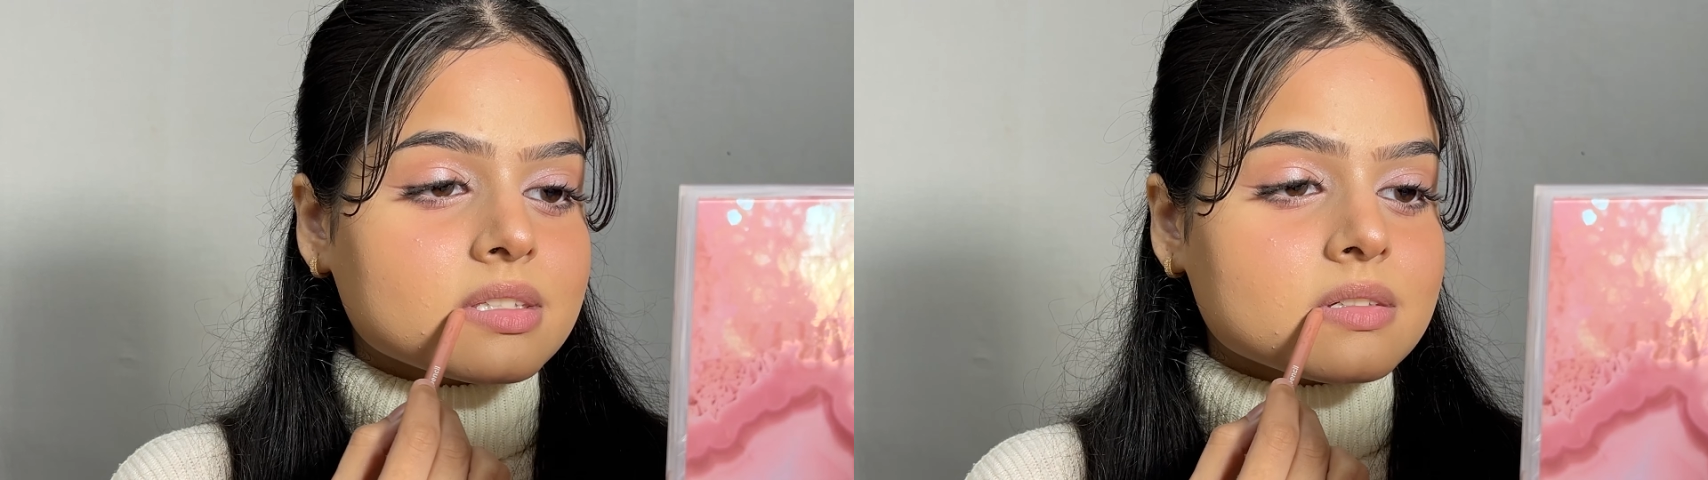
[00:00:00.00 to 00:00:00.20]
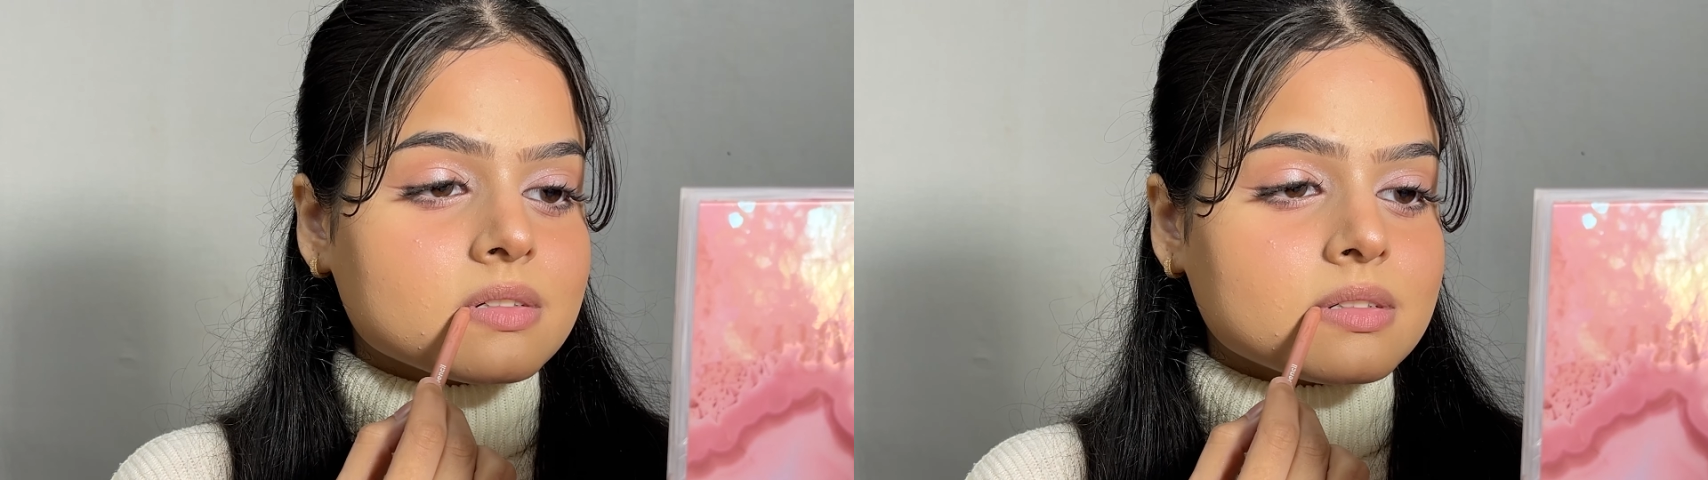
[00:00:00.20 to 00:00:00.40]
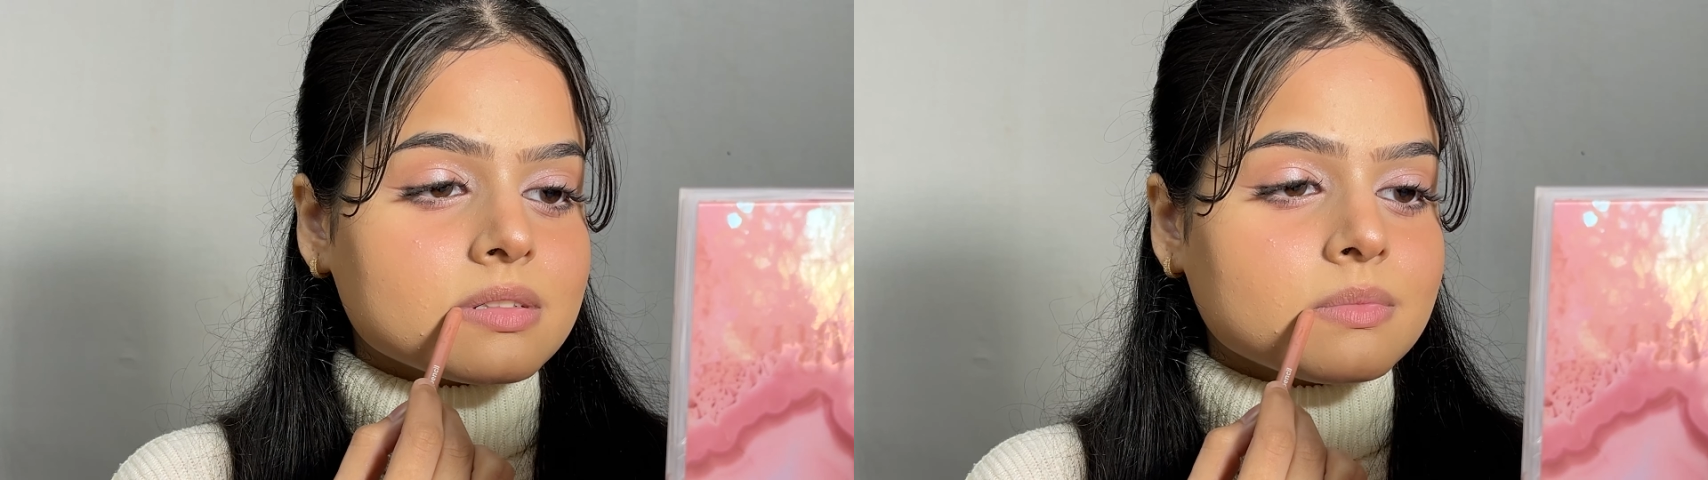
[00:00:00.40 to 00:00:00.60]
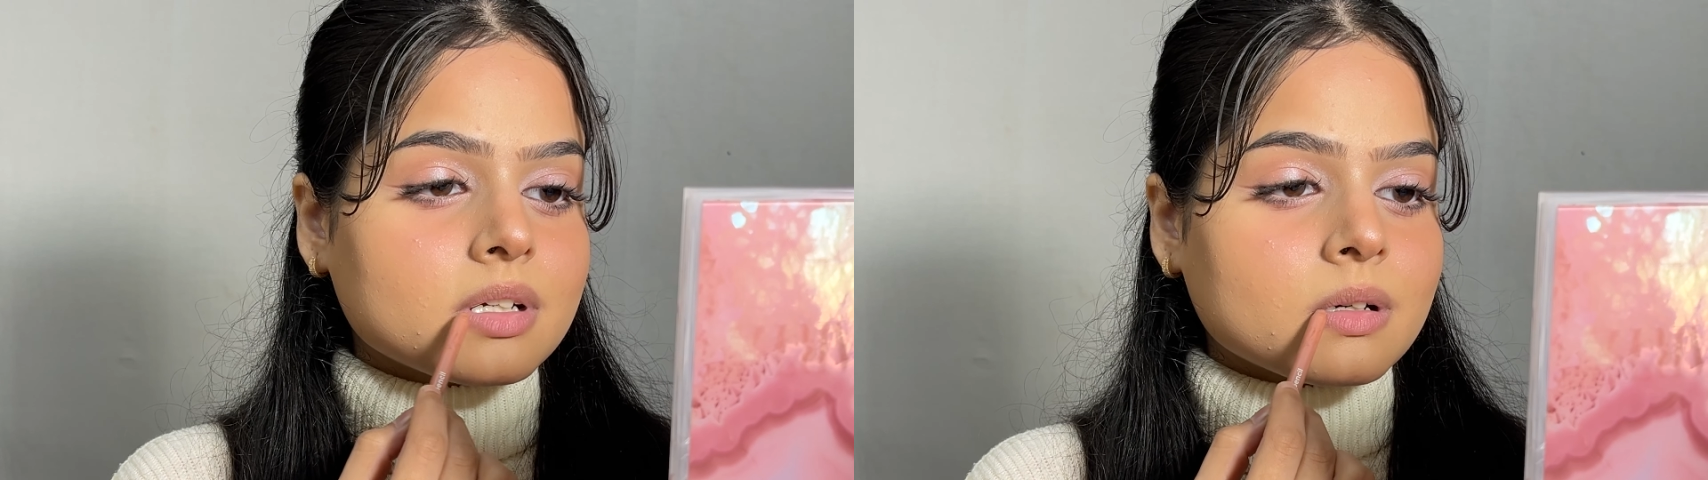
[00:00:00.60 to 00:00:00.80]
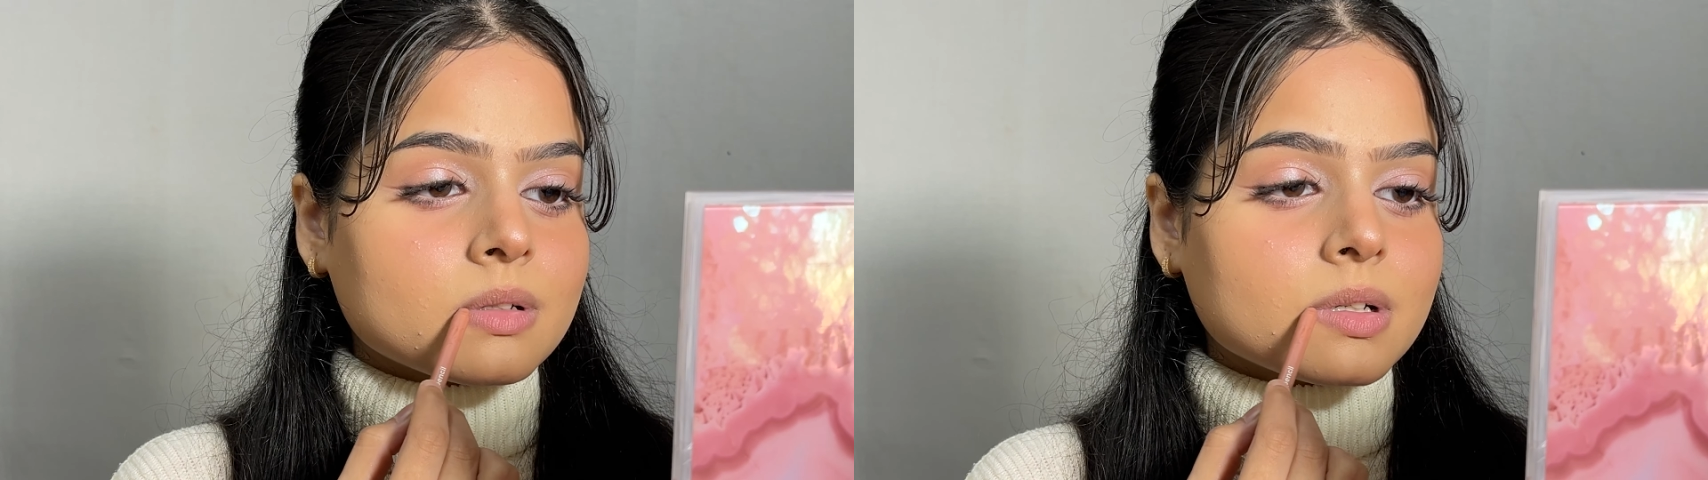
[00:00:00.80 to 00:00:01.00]
extending
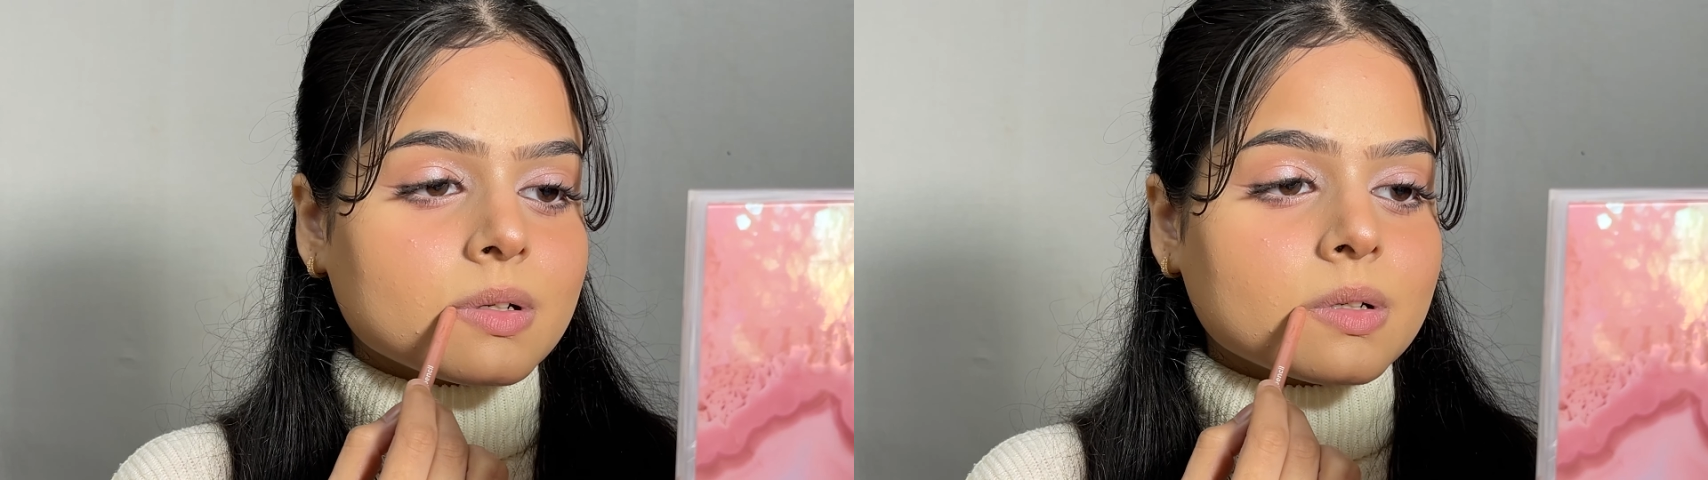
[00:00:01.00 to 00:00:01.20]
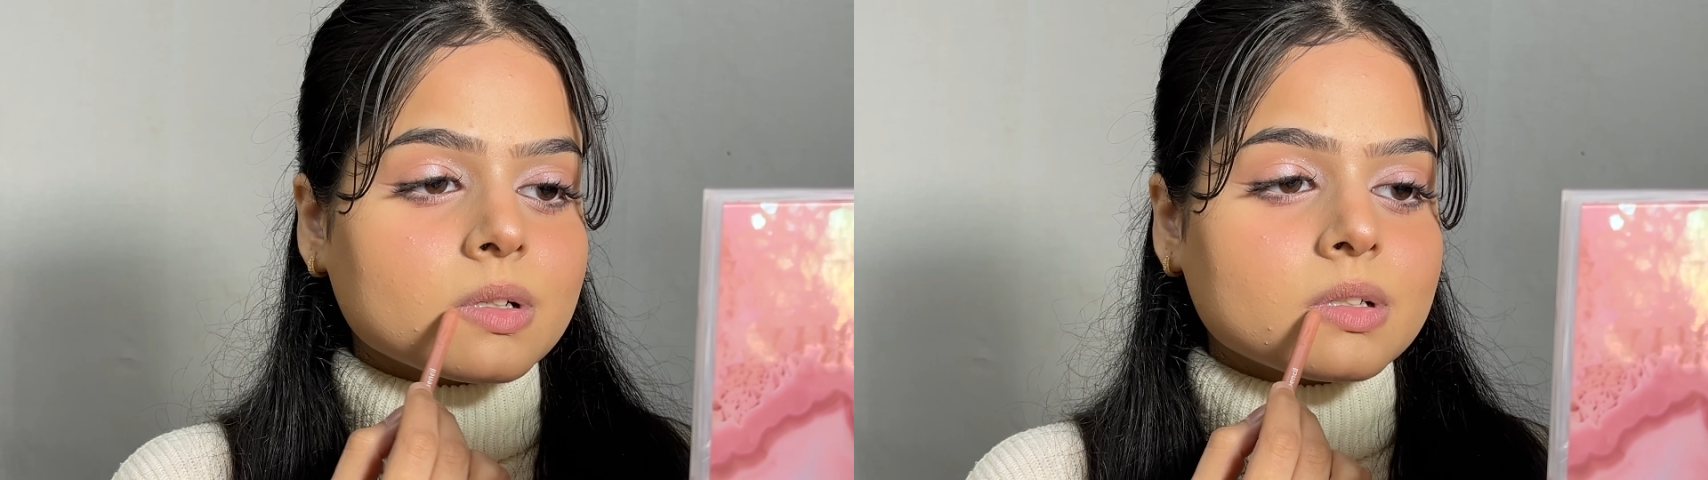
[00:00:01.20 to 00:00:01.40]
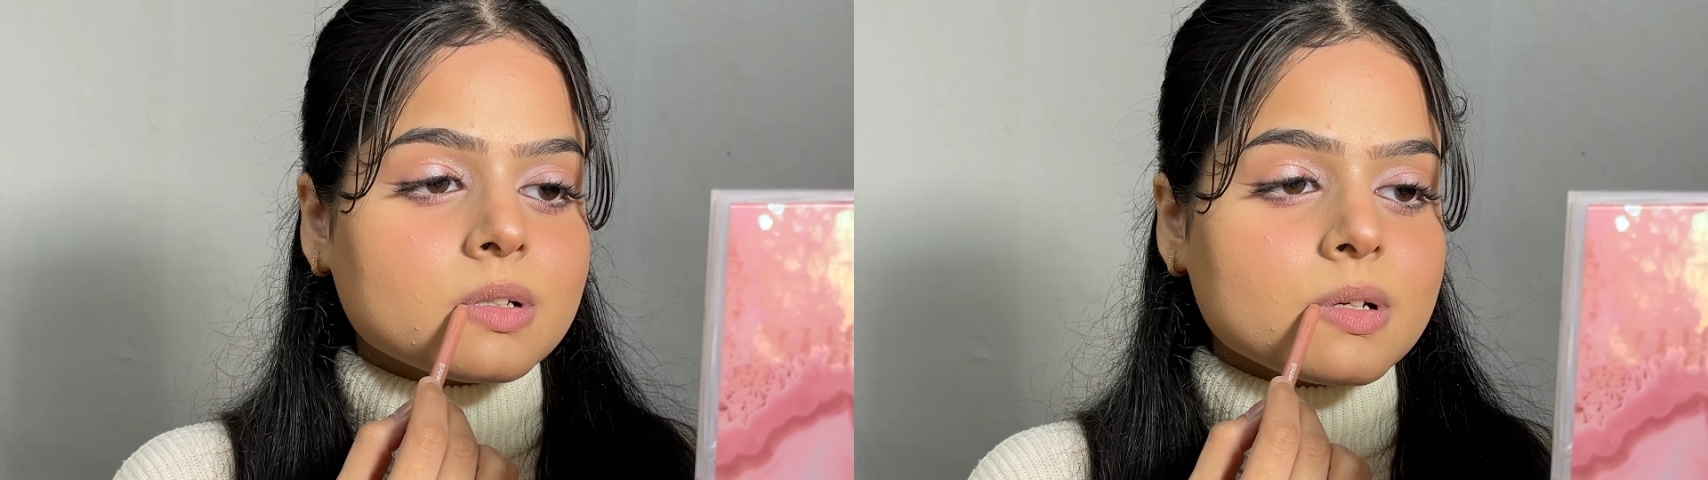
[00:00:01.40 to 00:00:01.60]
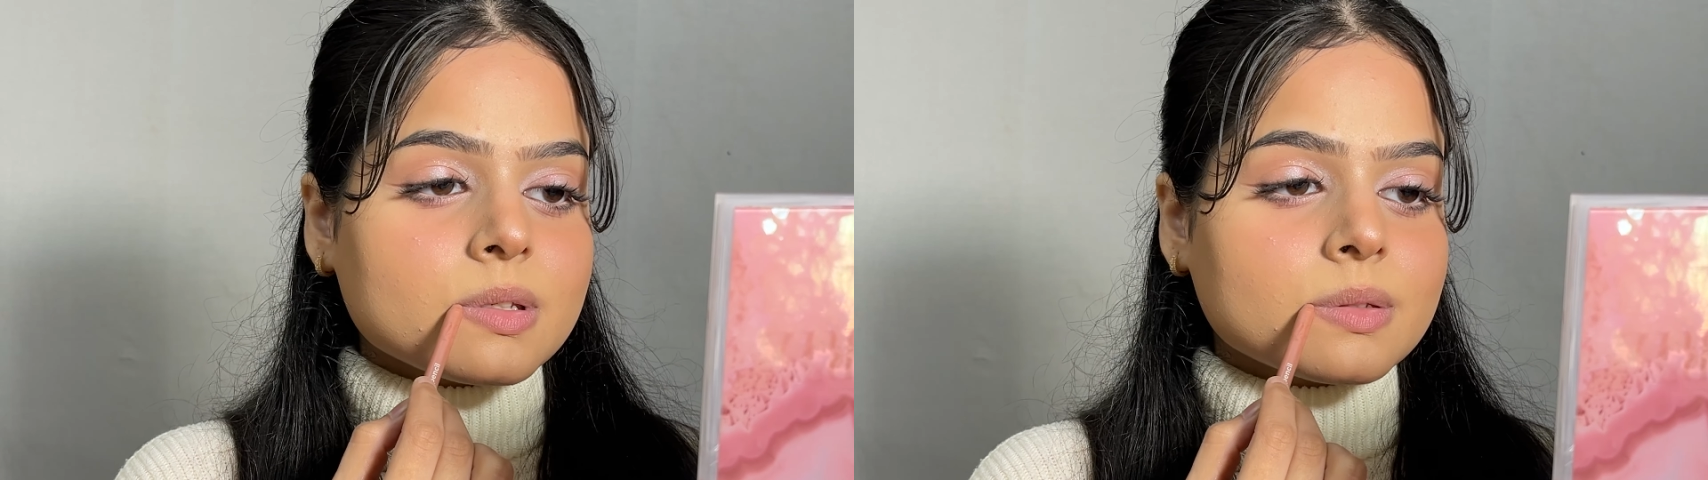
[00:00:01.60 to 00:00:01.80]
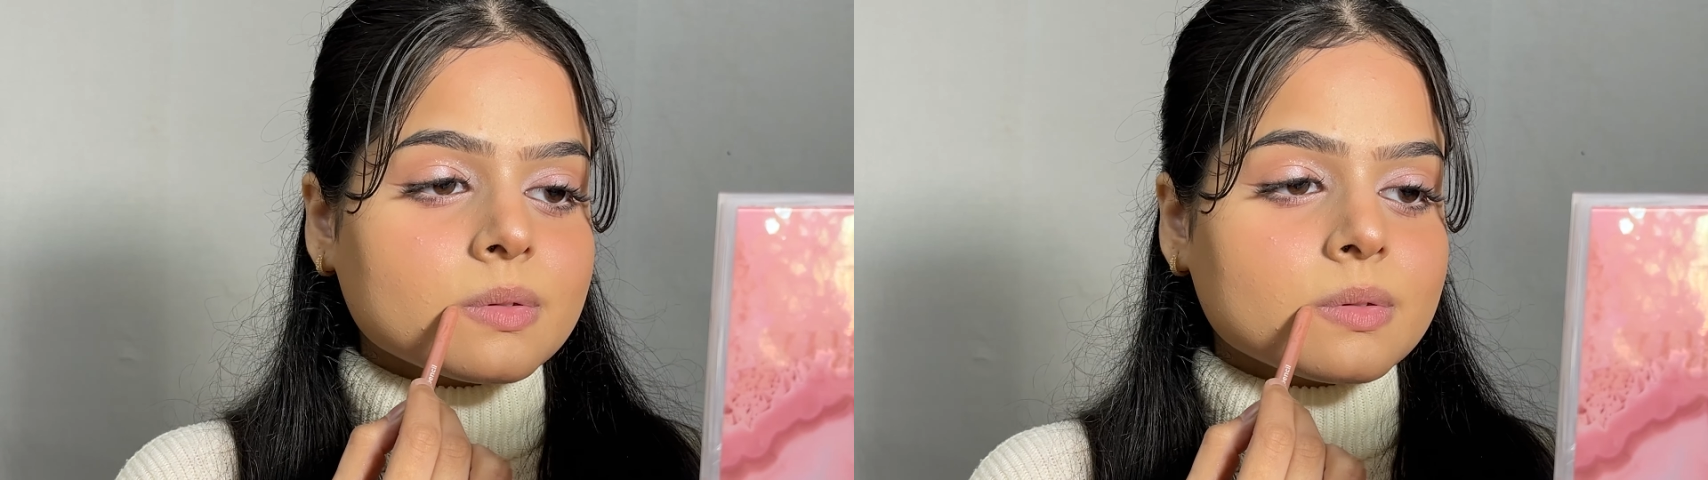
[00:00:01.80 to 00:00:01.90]
my outer corners.